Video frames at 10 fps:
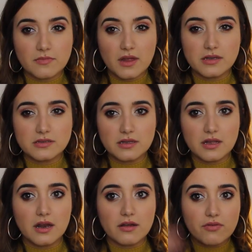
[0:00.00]
Can you see?
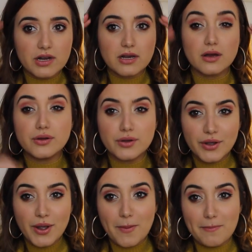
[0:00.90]
They're like really low.
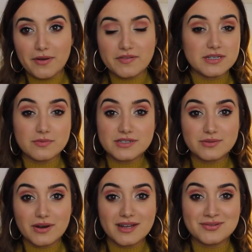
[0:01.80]
But for some
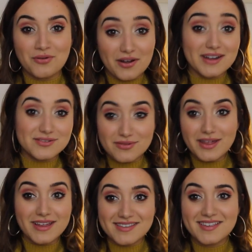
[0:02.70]
reason, when I talk, I do
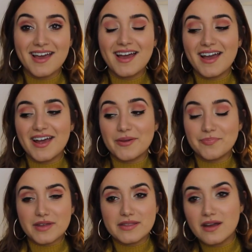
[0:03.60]
this.
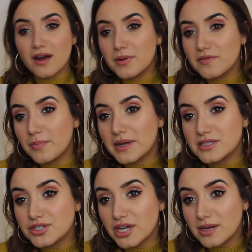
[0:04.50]
And they are a bit of a
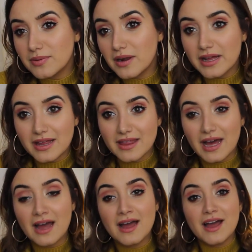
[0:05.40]
better shape like
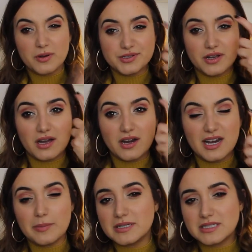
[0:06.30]
that. I also
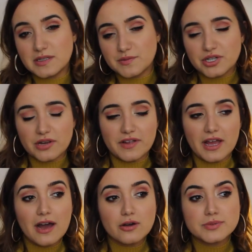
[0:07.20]
highlight lip underneath, which I think
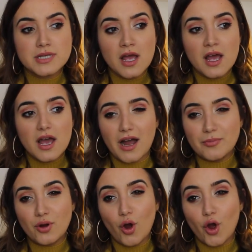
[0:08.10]
helps.
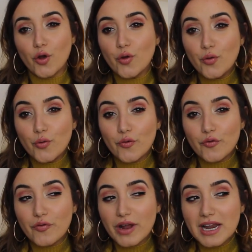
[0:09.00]
I'm not
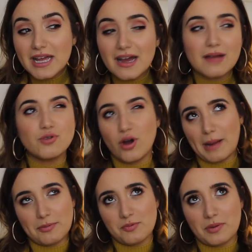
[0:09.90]

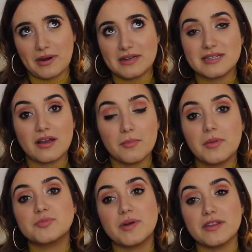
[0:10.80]
happy with my brows. They are
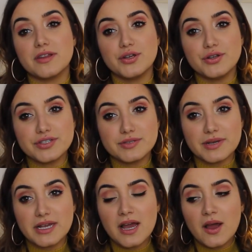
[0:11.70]
much better than they used to
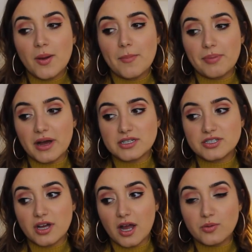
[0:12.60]
be,
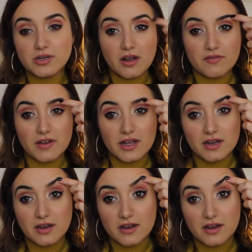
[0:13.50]
but I would love
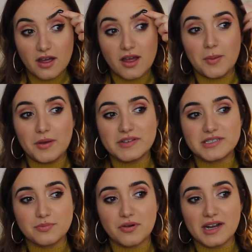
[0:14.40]
like a bit of a
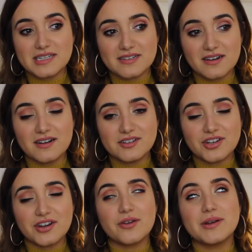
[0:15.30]
surprised
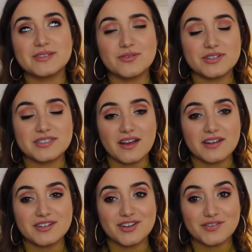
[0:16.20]
arch. I know it's not a
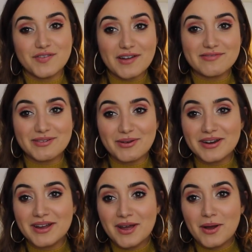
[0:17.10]
desired look for
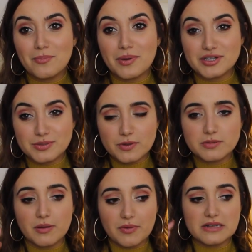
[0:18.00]
everyone, but just
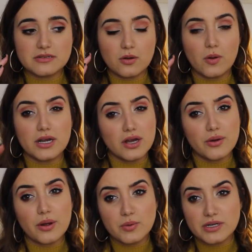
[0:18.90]
because my brows are quite low,
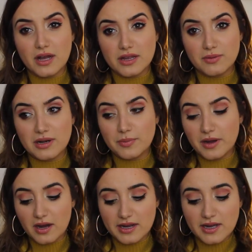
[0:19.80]
I would like them a little
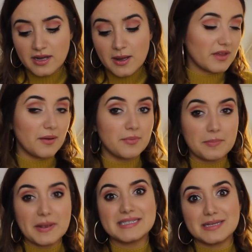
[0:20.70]
bit higher.
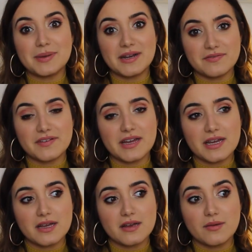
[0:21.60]
But basically Benefit
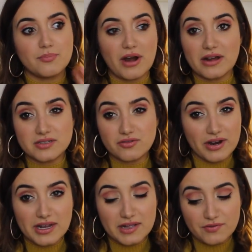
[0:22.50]
brows are
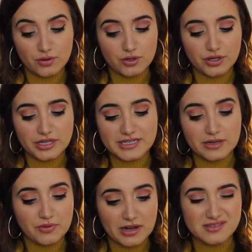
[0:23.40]
great if you're looking to get
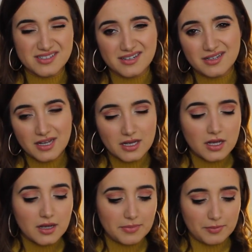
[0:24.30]
your brows done,
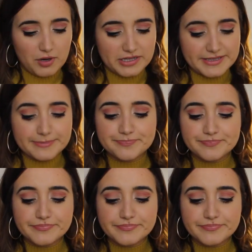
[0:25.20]
a bit pricey.